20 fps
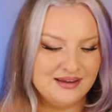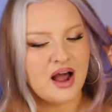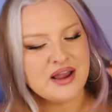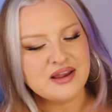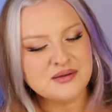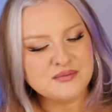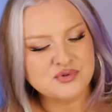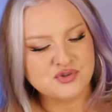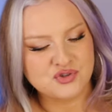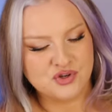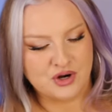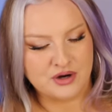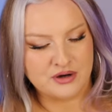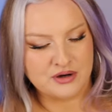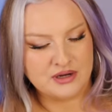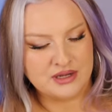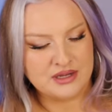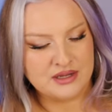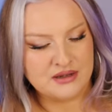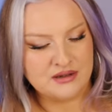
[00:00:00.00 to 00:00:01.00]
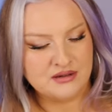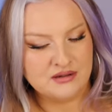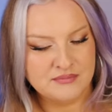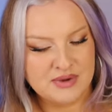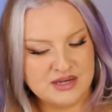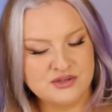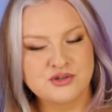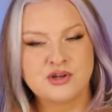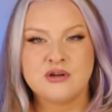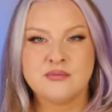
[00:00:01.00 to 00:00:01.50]
I am sorry,
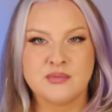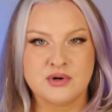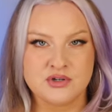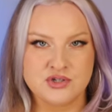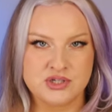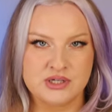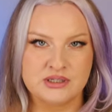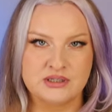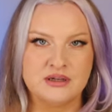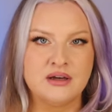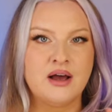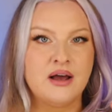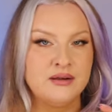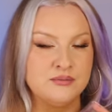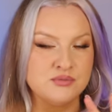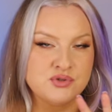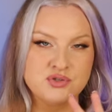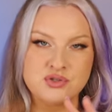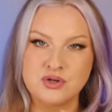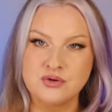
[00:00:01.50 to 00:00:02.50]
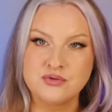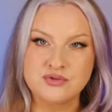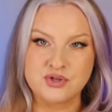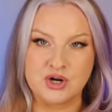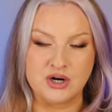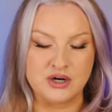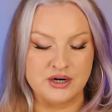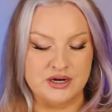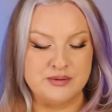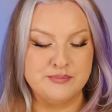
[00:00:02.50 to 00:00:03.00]
Maison Margiela, I'm so
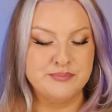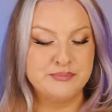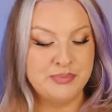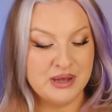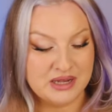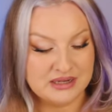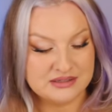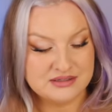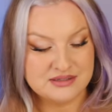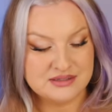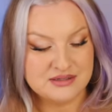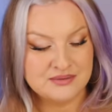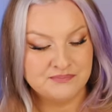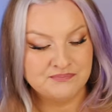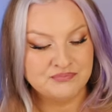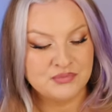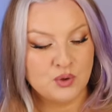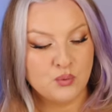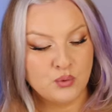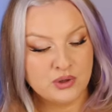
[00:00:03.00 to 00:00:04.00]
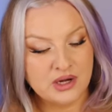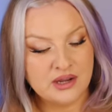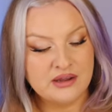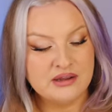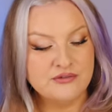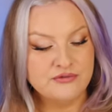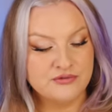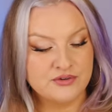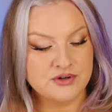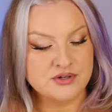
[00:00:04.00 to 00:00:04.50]
sorry, but when
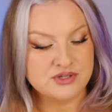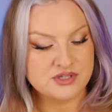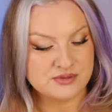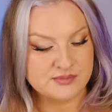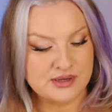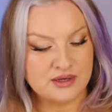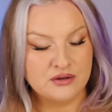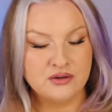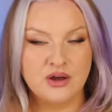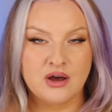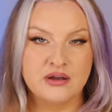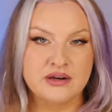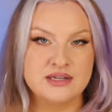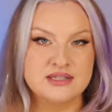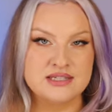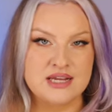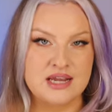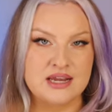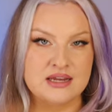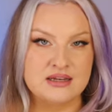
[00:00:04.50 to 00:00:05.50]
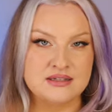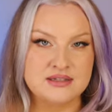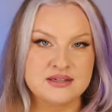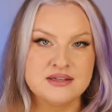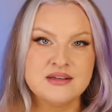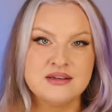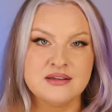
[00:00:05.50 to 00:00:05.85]
I first smelled On a Date,